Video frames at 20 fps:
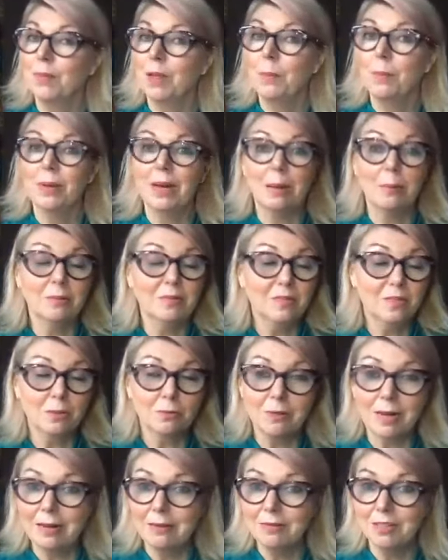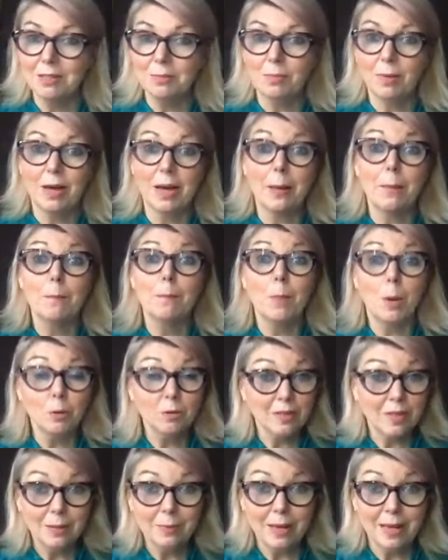but I was surrounded by
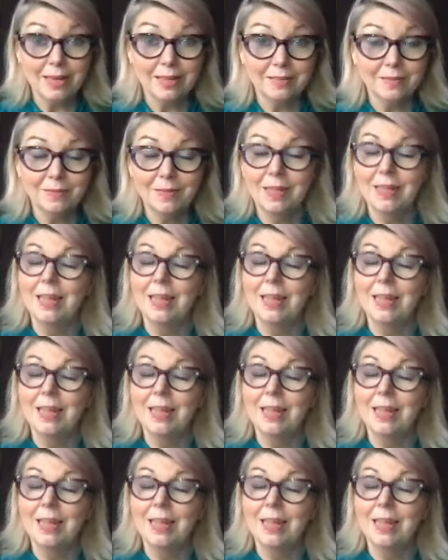mostly men,